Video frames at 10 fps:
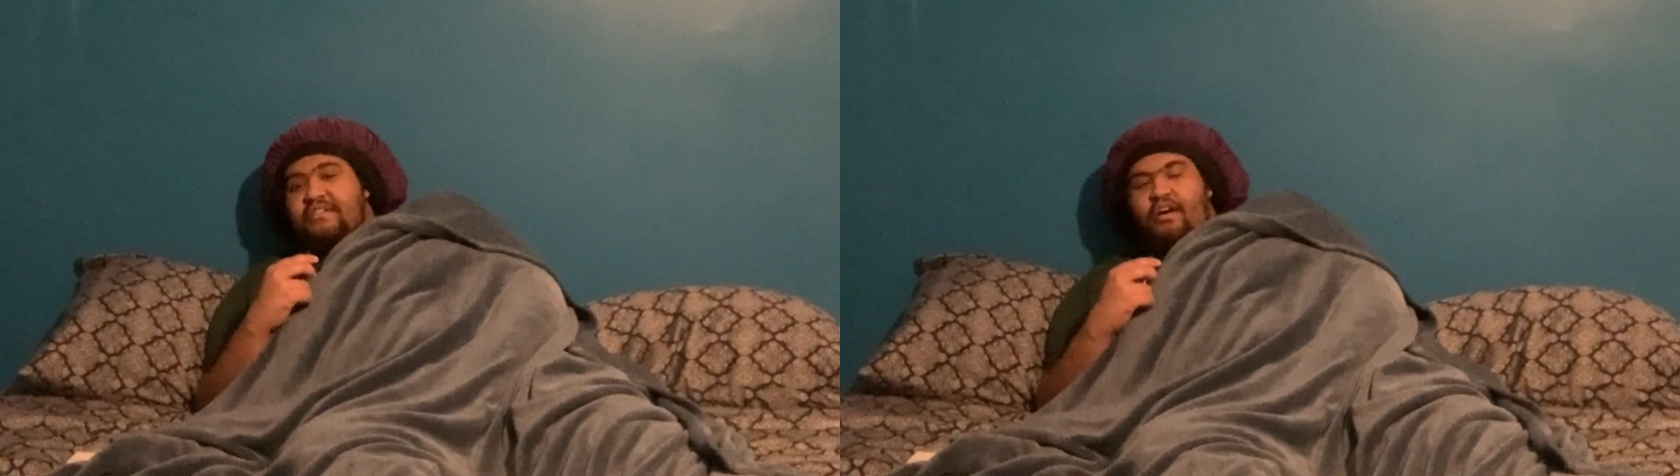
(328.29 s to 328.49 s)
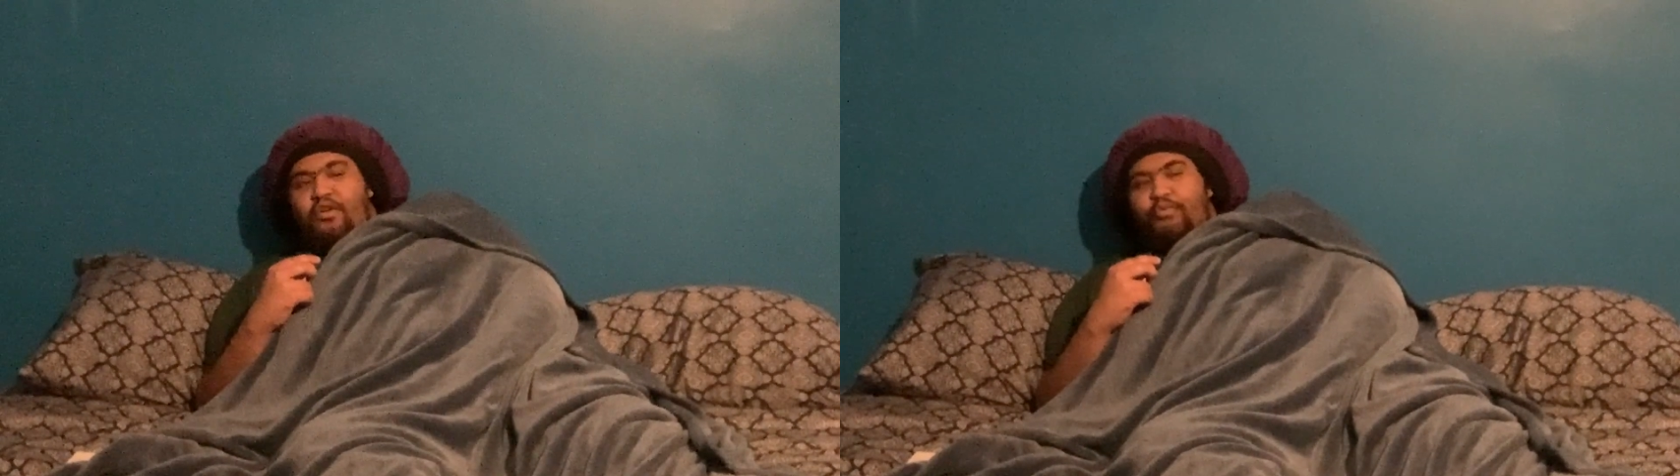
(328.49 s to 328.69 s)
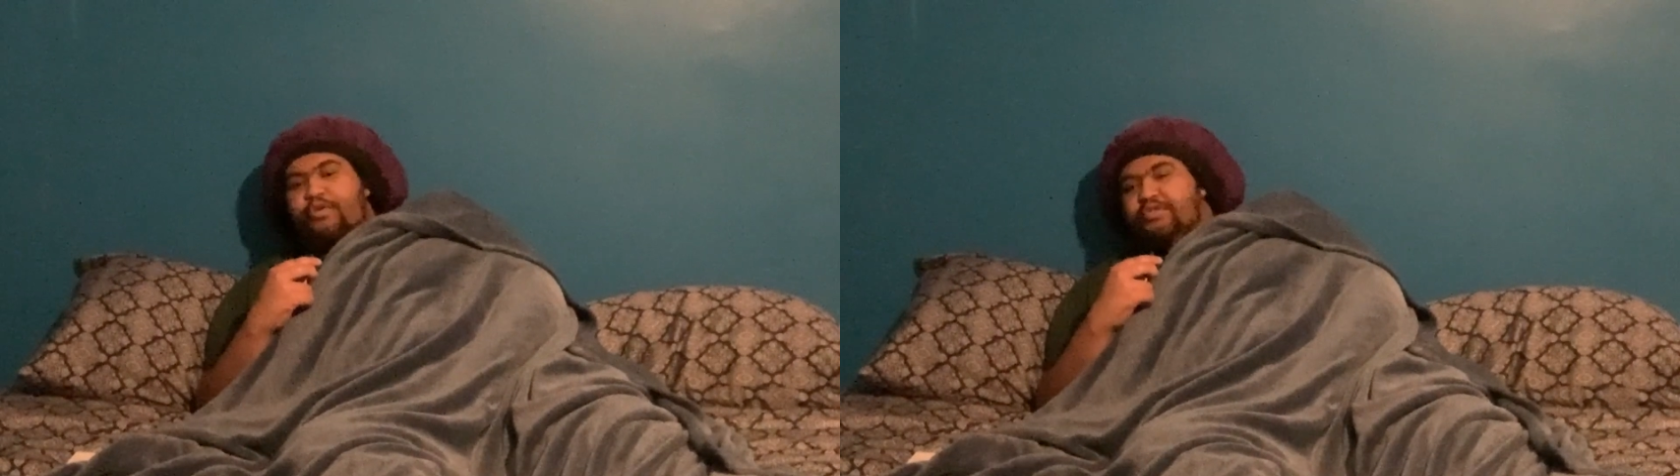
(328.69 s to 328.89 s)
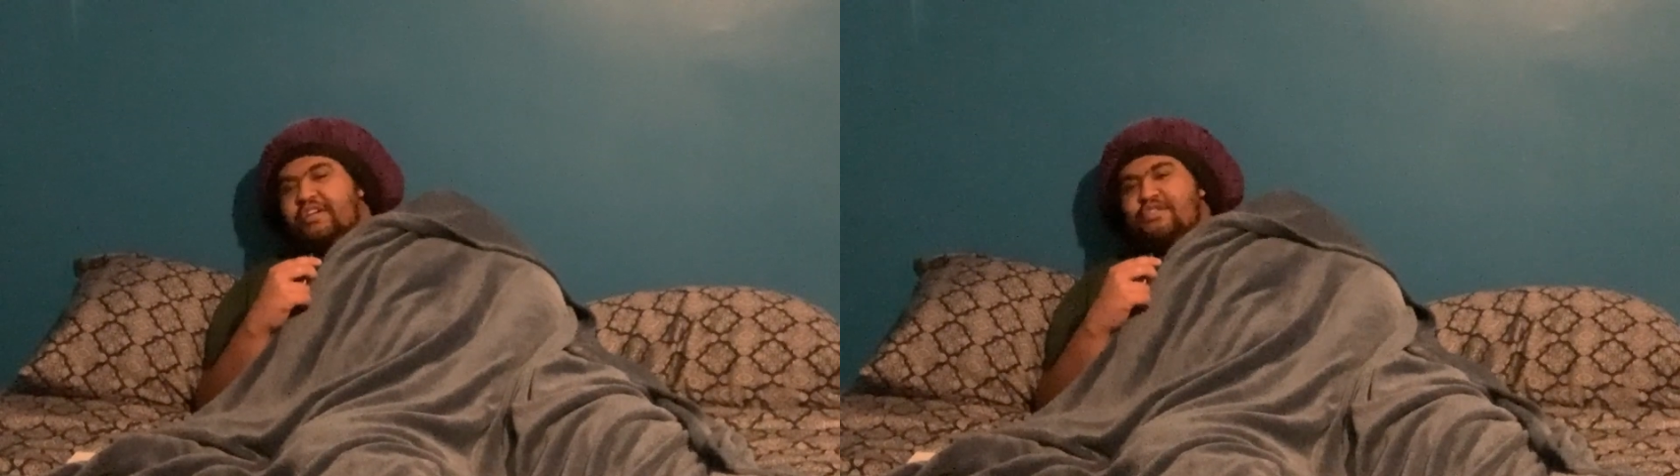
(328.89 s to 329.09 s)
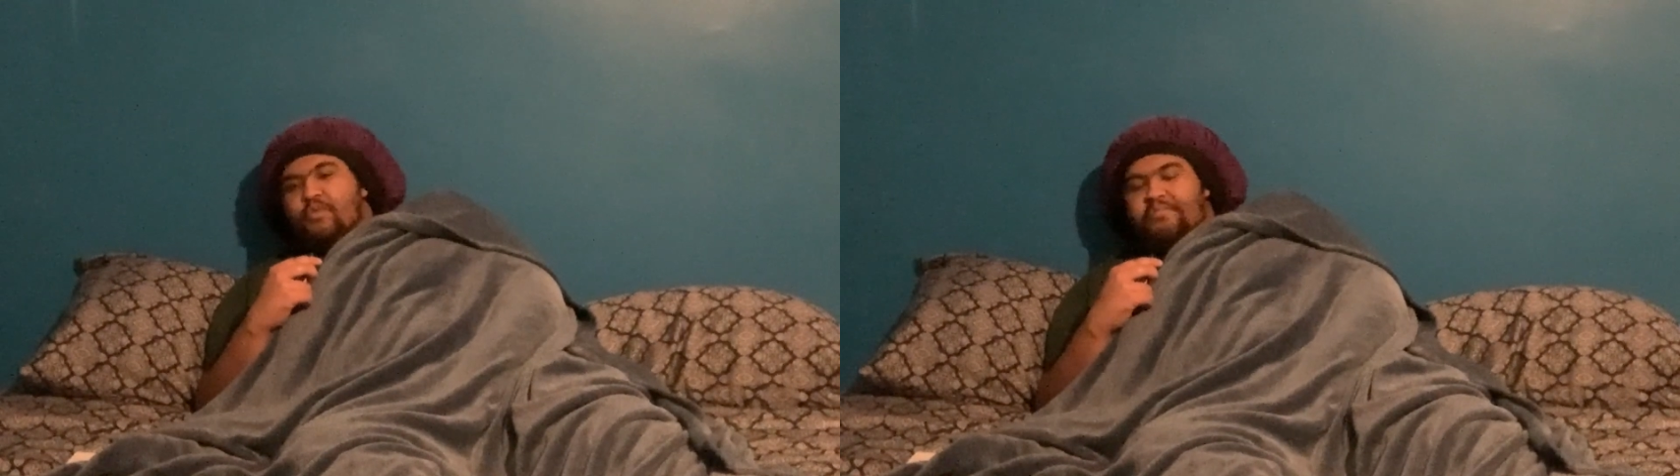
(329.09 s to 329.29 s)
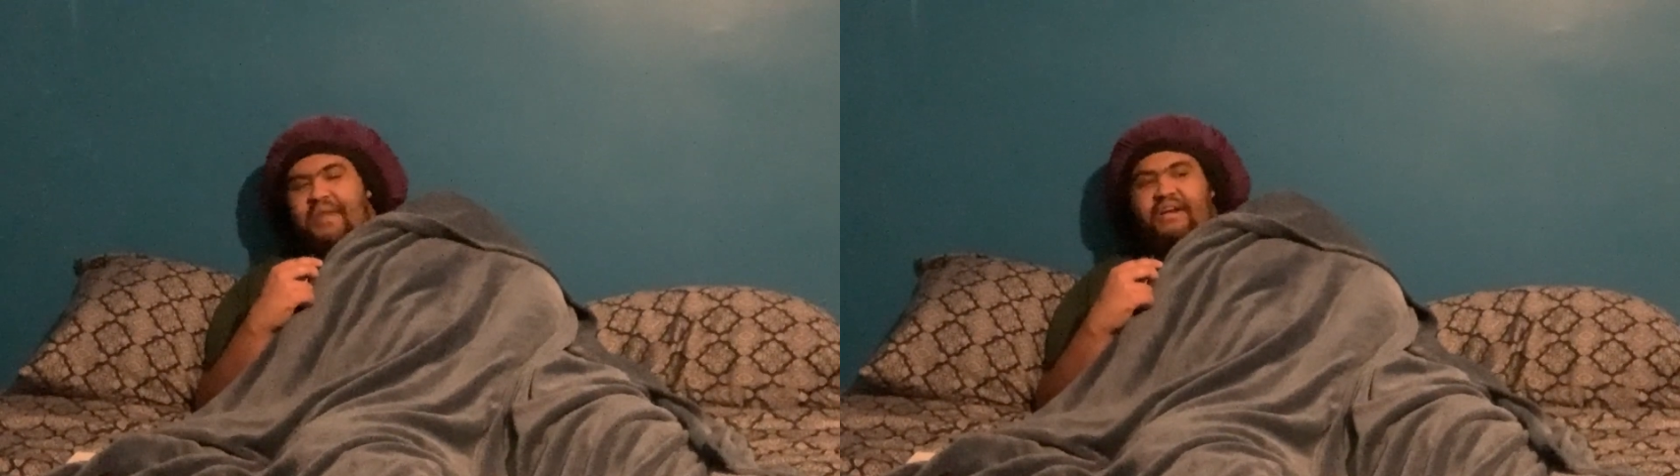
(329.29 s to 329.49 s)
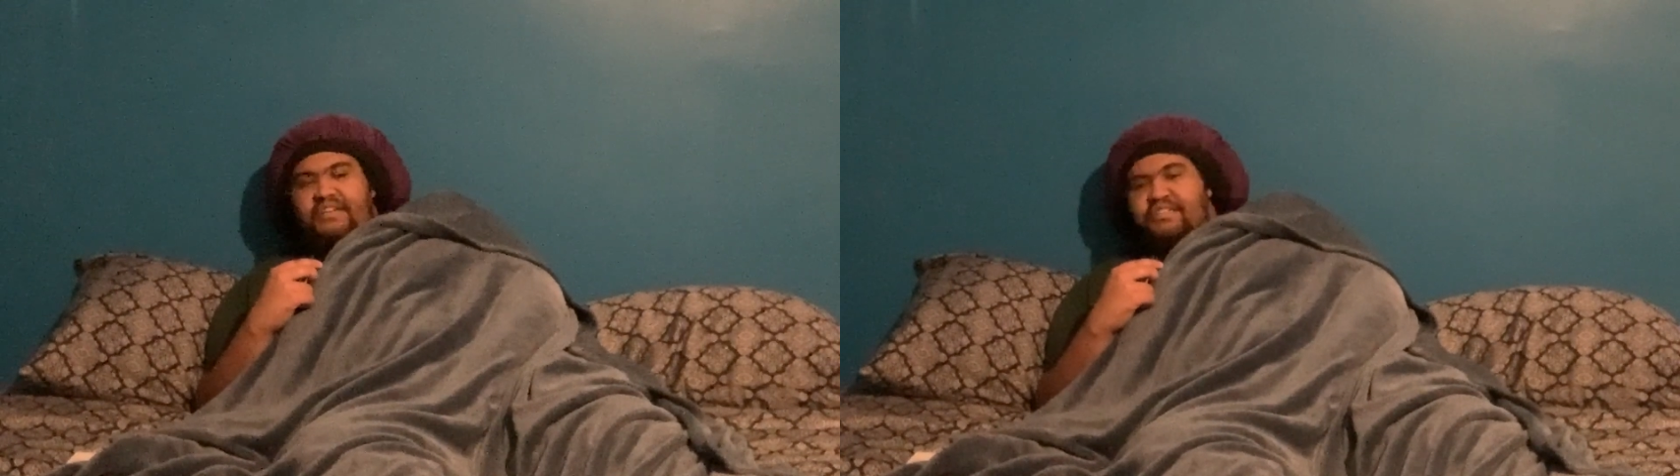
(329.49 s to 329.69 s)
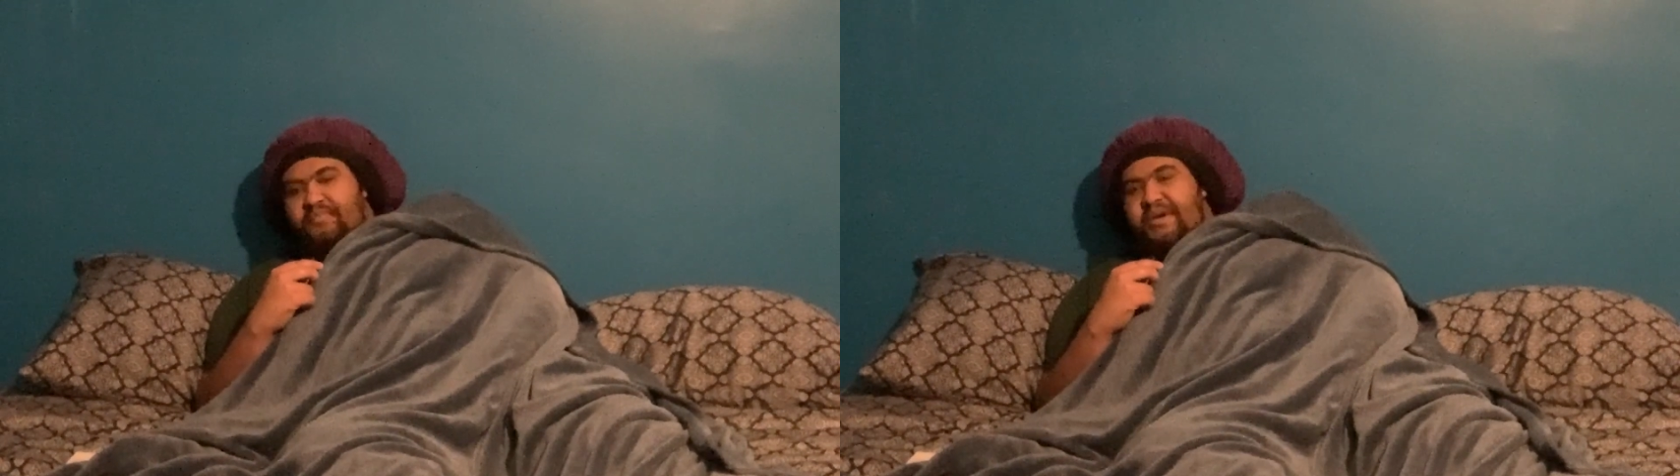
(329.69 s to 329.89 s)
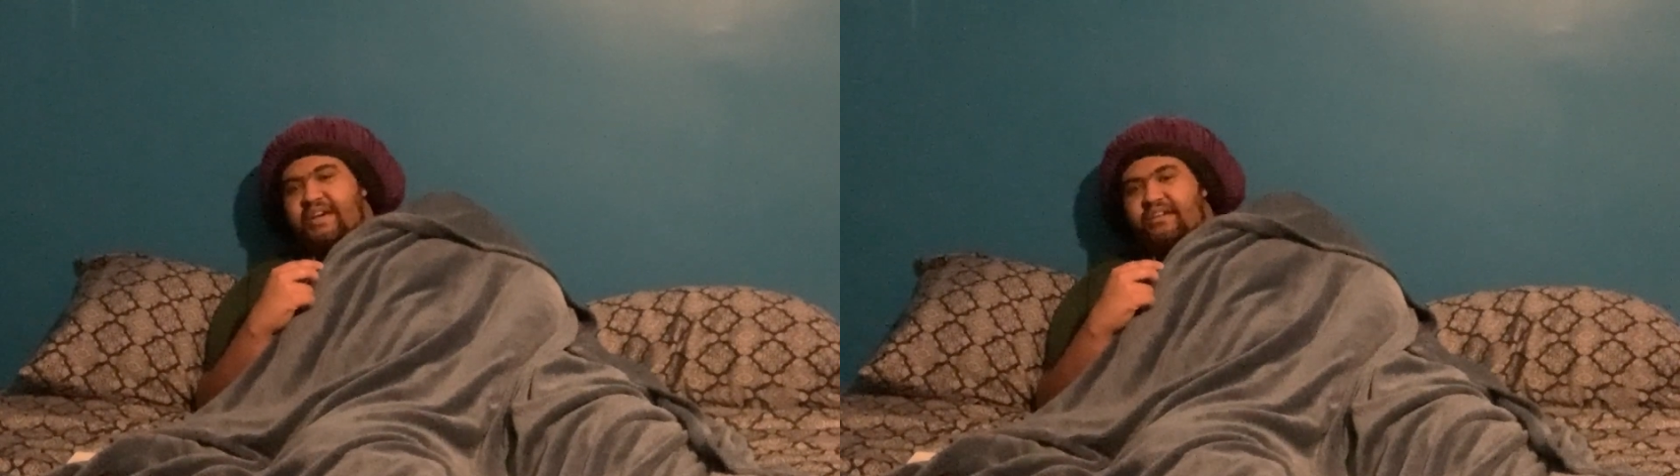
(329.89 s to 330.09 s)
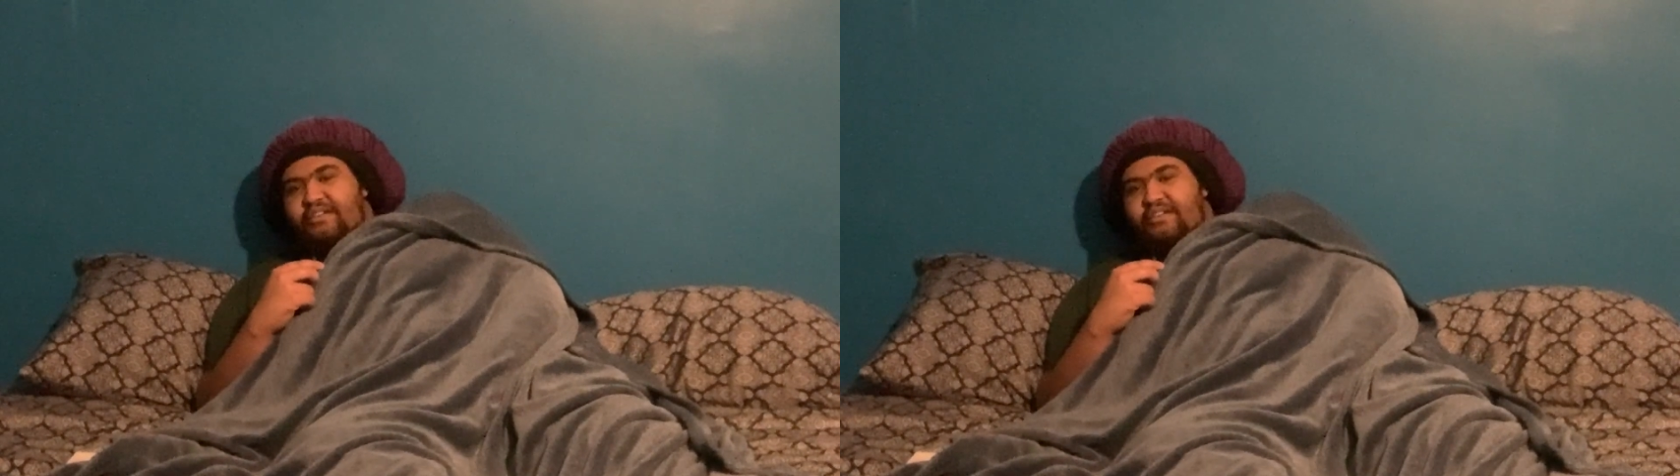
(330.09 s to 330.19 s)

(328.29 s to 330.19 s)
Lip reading: Real niggas wear bonnets to bed.